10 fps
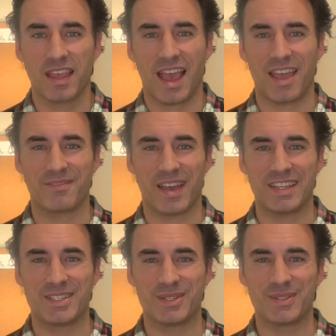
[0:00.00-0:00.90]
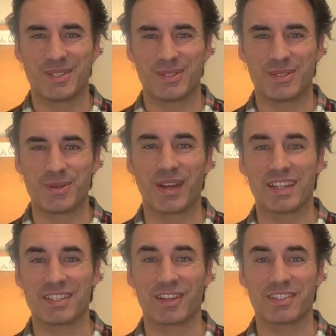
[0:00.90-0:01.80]
I invite you to join
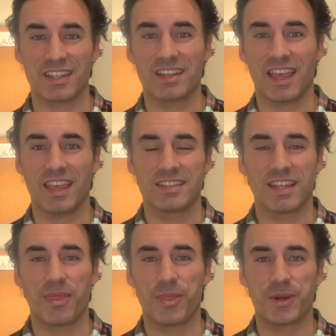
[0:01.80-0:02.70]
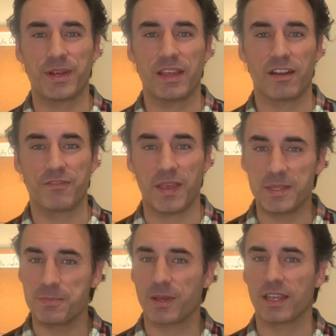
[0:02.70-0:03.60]
us on Sunday at 10:30 on
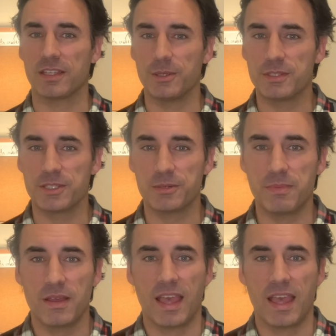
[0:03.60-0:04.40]
Facebook and YouTube